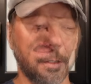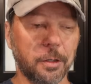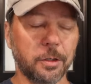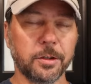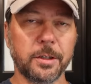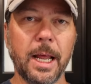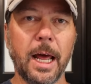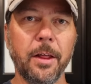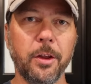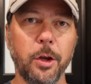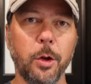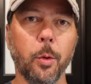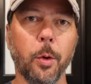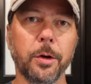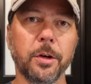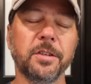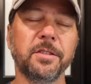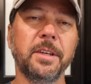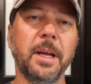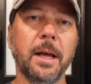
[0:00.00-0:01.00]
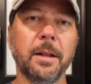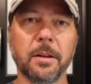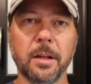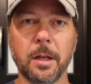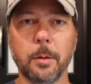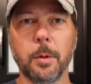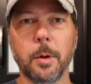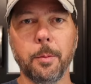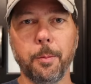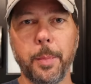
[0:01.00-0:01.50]
So now that you understand a
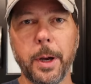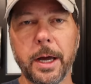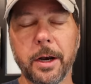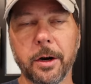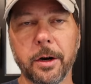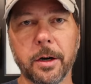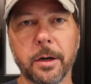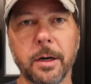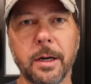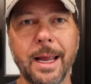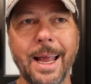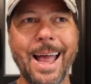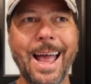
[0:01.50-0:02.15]
little bit better